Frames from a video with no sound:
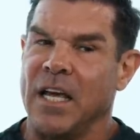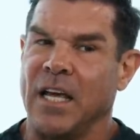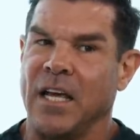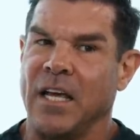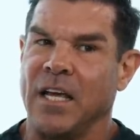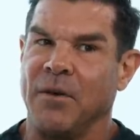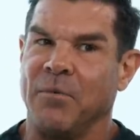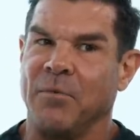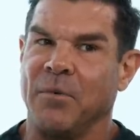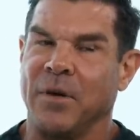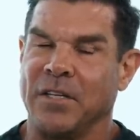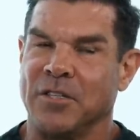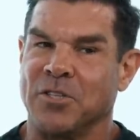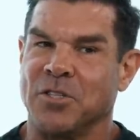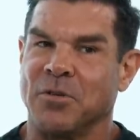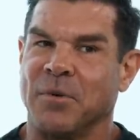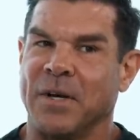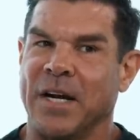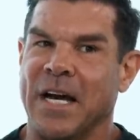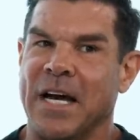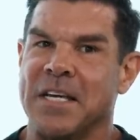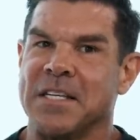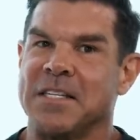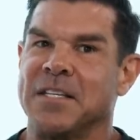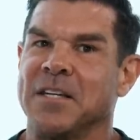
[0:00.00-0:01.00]
And when so
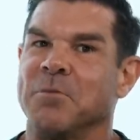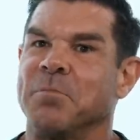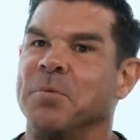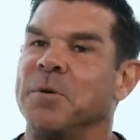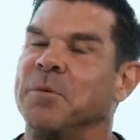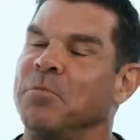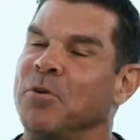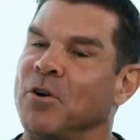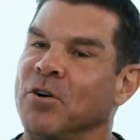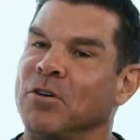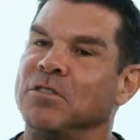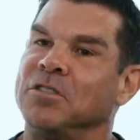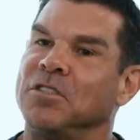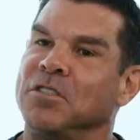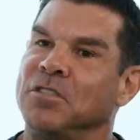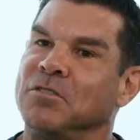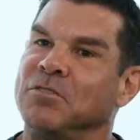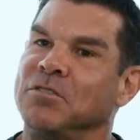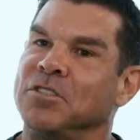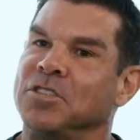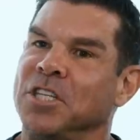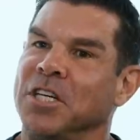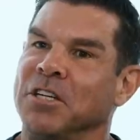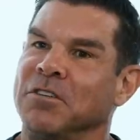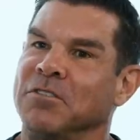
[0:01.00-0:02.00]
when I tell people, oh, do you know
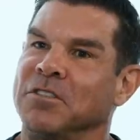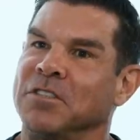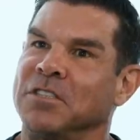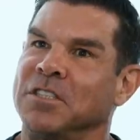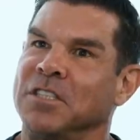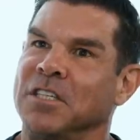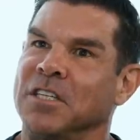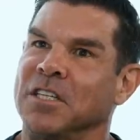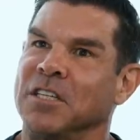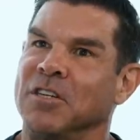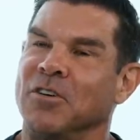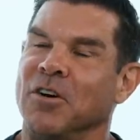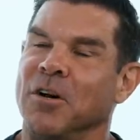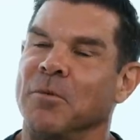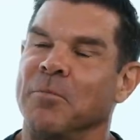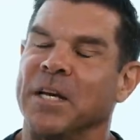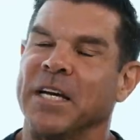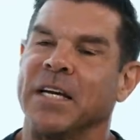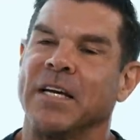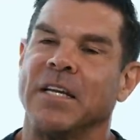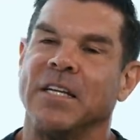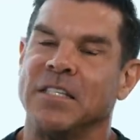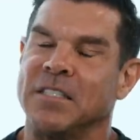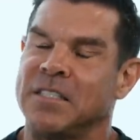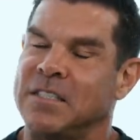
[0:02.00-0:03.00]
who Jelly Roll is? They're like, no. I'm
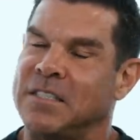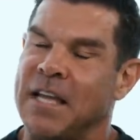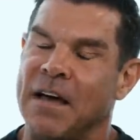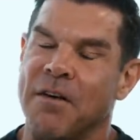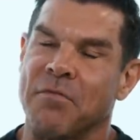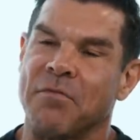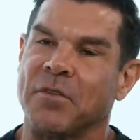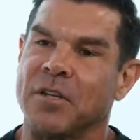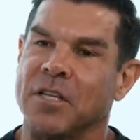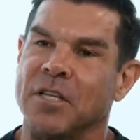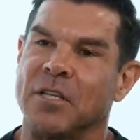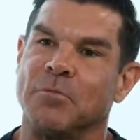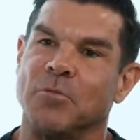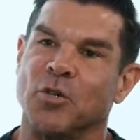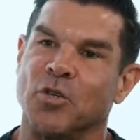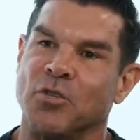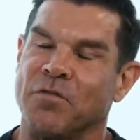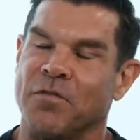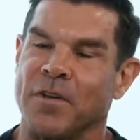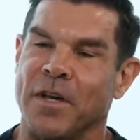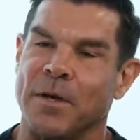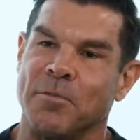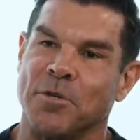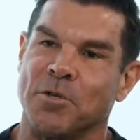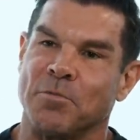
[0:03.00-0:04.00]
like, he's definitely the
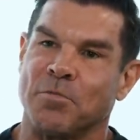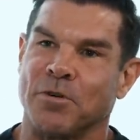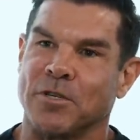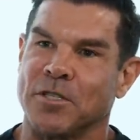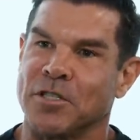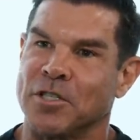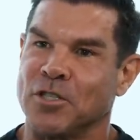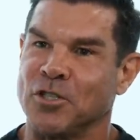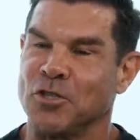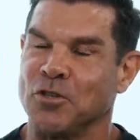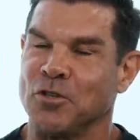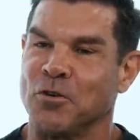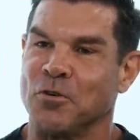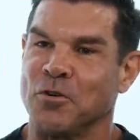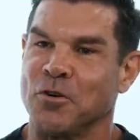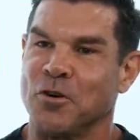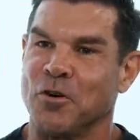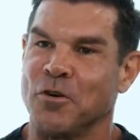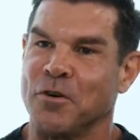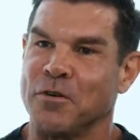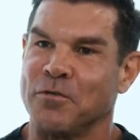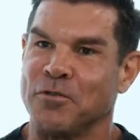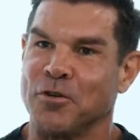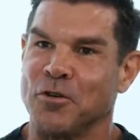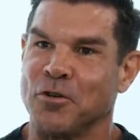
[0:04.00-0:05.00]
most famous person you don't
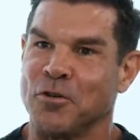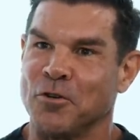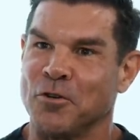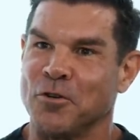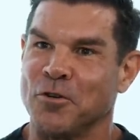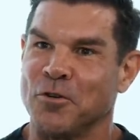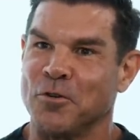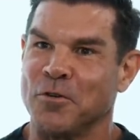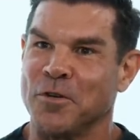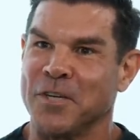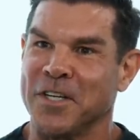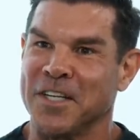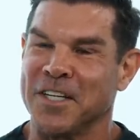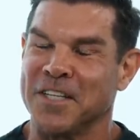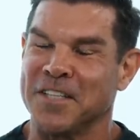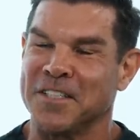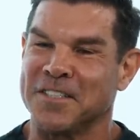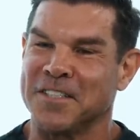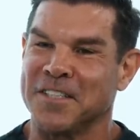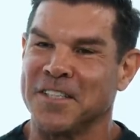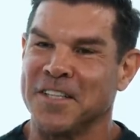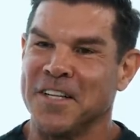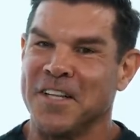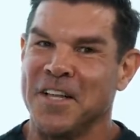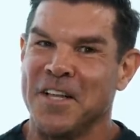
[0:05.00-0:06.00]
know if you don't yeah, know who I he agree. is.